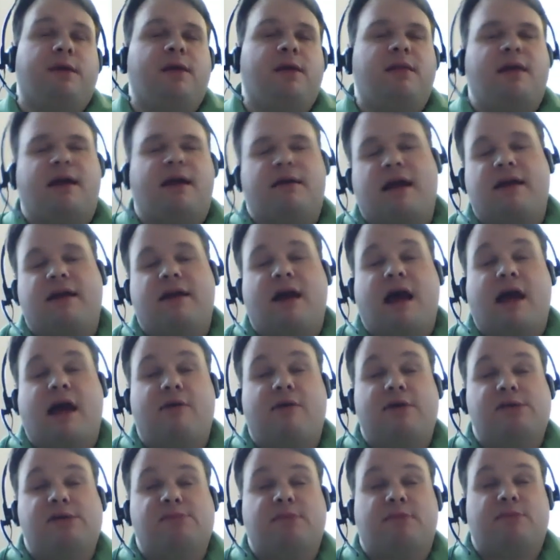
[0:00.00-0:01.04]
I
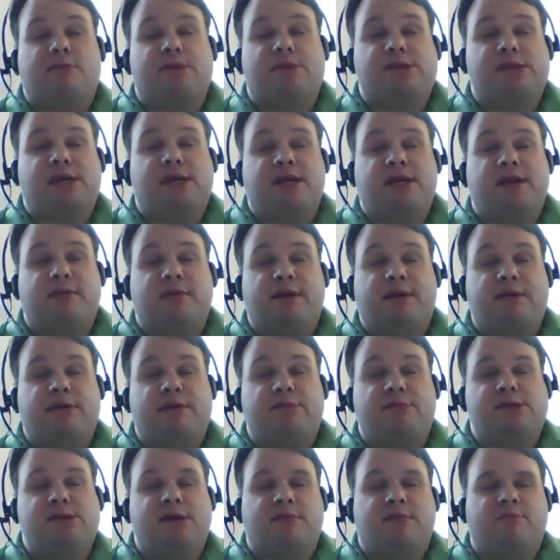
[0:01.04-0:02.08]
always remember seeing them.
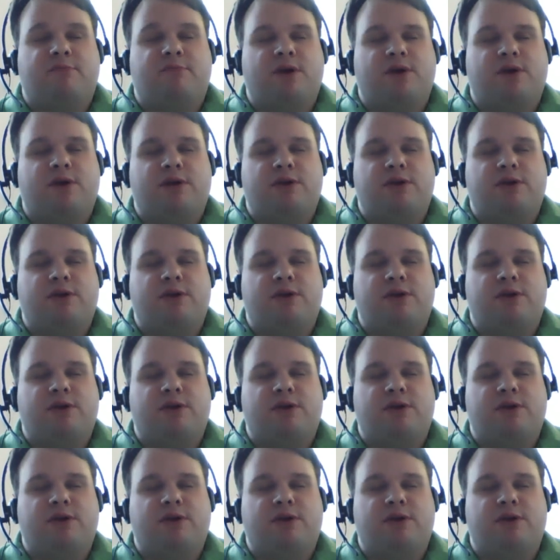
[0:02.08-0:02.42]
It was something where